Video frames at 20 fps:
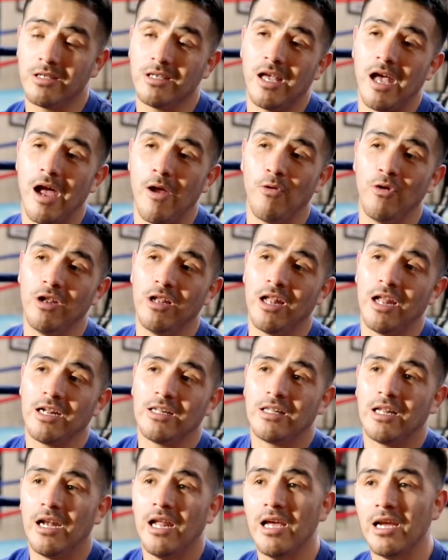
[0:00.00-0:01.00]
I really like
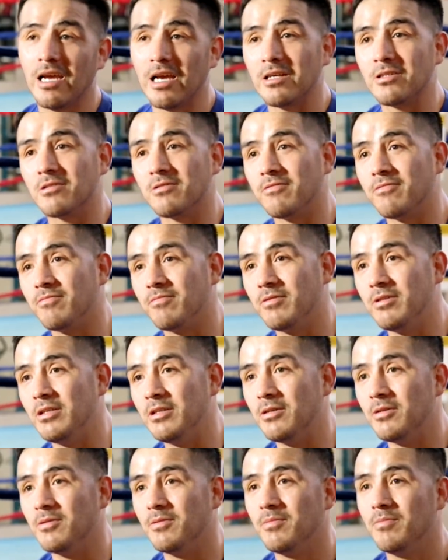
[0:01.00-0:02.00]
the Lancaster
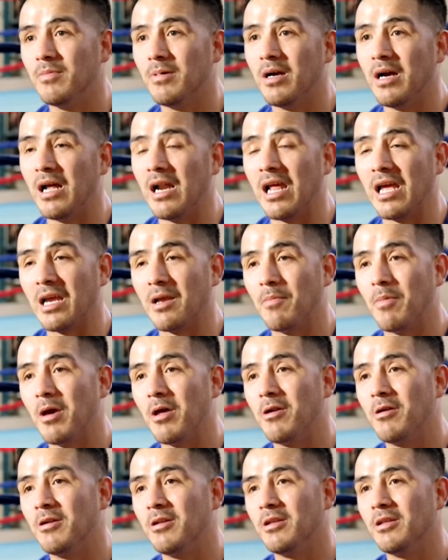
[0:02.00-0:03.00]
deal. I like it
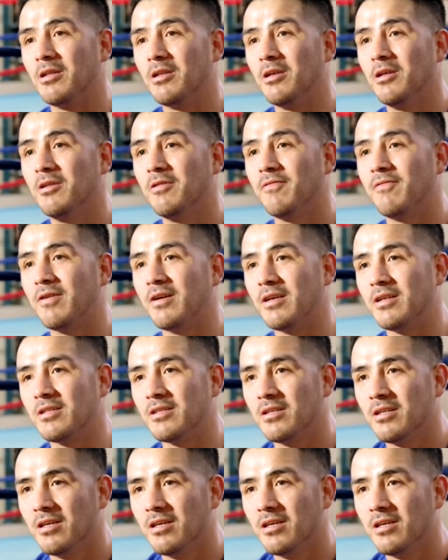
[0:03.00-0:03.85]
better than the other fight.